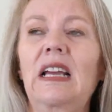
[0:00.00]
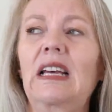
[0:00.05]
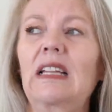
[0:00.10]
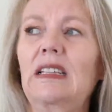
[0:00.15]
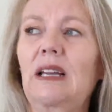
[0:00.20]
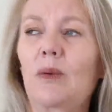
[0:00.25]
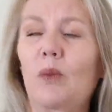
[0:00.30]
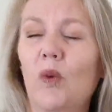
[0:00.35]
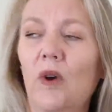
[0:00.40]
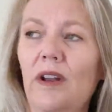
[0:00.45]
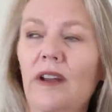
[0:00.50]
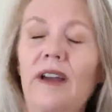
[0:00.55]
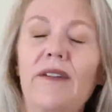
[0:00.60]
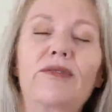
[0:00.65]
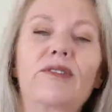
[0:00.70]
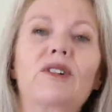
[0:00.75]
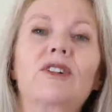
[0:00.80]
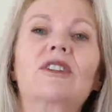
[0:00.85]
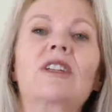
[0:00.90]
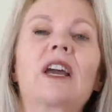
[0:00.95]

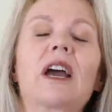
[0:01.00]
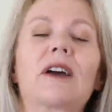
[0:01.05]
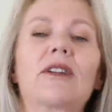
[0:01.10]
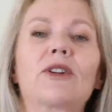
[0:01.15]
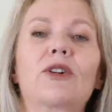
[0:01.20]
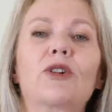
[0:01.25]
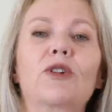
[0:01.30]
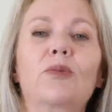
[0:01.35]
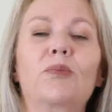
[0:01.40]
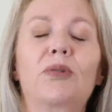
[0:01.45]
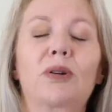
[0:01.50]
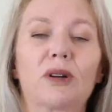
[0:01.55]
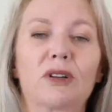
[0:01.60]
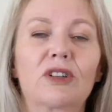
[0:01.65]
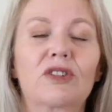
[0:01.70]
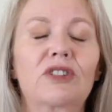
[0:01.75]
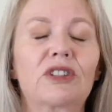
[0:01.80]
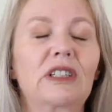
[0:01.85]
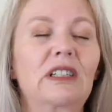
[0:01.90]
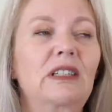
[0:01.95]
whatever the other
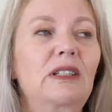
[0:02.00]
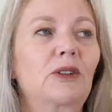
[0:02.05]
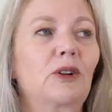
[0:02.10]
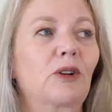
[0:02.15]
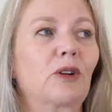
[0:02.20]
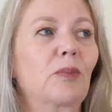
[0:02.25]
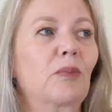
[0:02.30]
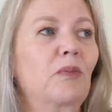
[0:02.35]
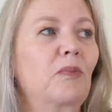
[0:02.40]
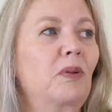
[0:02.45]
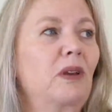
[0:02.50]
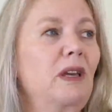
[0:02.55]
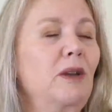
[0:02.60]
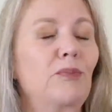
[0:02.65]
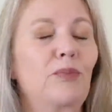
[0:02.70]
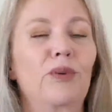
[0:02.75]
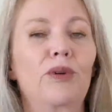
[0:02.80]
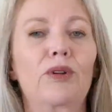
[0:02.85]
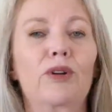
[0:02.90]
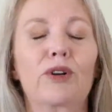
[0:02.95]
person or
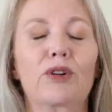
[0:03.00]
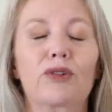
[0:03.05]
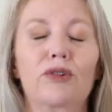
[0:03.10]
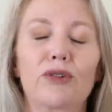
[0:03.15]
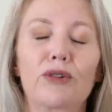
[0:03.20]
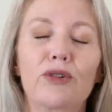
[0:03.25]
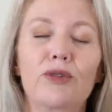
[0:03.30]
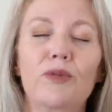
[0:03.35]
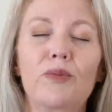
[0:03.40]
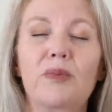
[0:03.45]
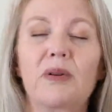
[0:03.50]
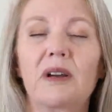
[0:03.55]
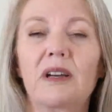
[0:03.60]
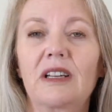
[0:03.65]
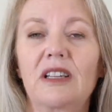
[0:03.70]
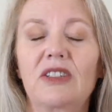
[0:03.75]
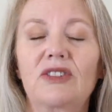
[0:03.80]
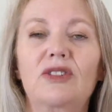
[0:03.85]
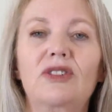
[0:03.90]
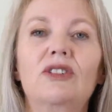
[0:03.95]
people or group
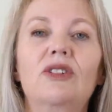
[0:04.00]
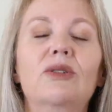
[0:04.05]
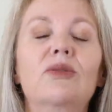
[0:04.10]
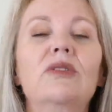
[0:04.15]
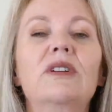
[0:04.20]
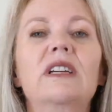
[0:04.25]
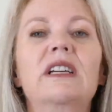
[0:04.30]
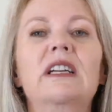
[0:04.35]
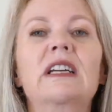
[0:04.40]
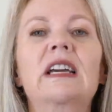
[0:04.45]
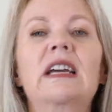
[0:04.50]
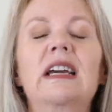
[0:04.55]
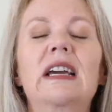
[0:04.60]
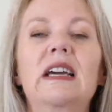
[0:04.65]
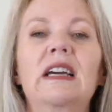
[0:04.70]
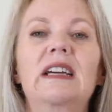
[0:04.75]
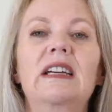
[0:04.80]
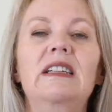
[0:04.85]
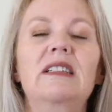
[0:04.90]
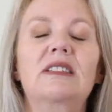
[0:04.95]
is doing
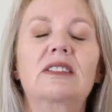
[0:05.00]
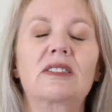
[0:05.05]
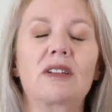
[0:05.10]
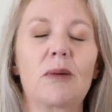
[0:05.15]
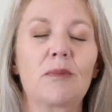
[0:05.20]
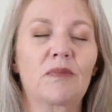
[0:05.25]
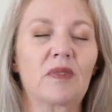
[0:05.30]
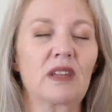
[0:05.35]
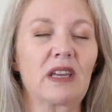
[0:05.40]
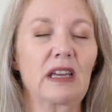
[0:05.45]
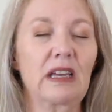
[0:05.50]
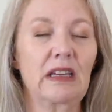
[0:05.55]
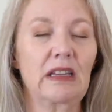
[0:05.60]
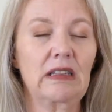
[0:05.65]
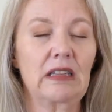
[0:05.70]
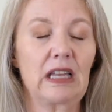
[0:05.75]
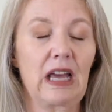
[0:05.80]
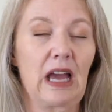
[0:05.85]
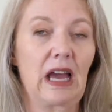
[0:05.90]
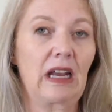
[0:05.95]
is something
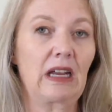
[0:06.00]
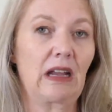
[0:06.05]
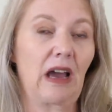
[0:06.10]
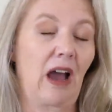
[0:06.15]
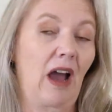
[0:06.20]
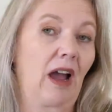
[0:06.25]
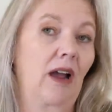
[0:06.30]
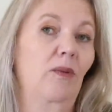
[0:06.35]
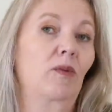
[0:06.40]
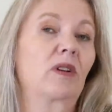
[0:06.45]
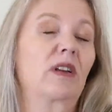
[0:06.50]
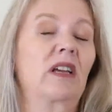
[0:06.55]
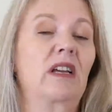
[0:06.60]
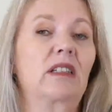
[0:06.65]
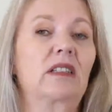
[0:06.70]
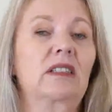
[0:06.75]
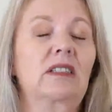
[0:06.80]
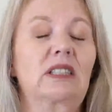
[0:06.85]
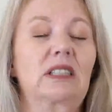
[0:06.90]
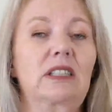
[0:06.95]
that I would
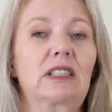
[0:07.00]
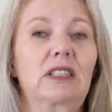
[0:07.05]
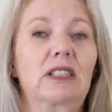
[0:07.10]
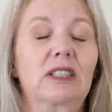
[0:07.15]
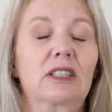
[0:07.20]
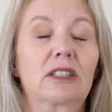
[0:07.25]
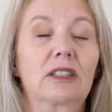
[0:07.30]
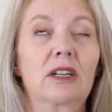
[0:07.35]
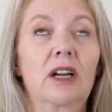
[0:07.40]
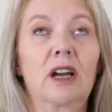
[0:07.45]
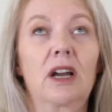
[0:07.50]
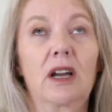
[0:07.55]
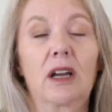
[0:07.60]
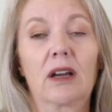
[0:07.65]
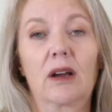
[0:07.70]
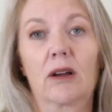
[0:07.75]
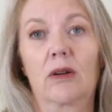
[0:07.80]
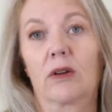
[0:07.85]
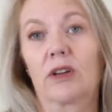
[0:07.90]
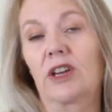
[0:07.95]
consider,
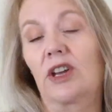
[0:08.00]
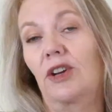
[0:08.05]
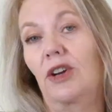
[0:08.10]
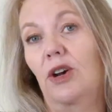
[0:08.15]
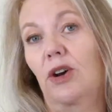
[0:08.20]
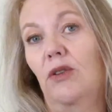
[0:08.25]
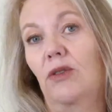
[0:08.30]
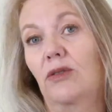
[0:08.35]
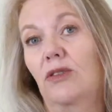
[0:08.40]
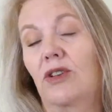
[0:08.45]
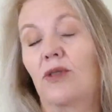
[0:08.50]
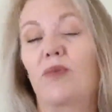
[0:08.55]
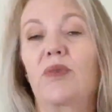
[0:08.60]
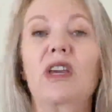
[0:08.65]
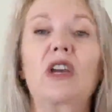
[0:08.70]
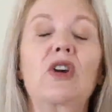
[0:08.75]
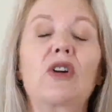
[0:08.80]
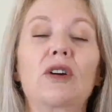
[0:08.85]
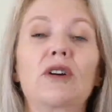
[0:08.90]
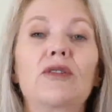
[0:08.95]
to be
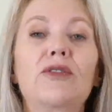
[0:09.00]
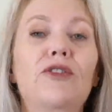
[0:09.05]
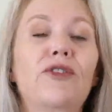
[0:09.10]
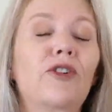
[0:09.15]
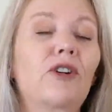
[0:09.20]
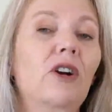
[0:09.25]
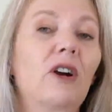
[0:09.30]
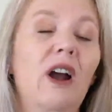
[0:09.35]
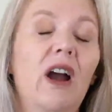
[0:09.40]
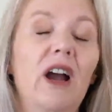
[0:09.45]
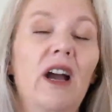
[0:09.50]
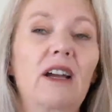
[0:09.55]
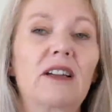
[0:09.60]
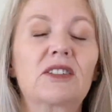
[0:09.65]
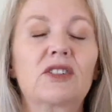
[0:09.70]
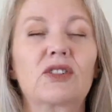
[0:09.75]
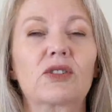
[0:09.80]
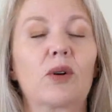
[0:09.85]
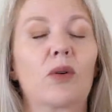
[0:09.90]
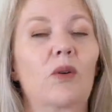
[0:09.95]
good for
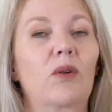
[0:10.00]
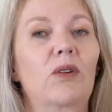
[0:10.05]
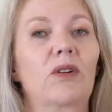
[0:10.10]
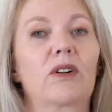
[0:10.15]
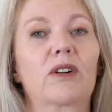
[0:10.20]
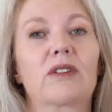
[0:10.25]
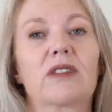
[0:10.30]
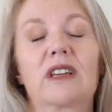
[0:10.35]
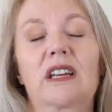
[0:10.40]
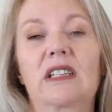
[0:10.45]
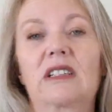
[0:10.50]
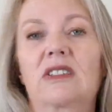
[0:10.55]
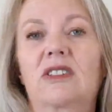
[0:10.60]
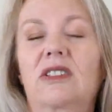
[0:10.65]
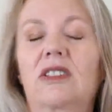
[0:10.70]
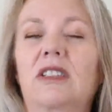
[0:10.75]
us, or that's,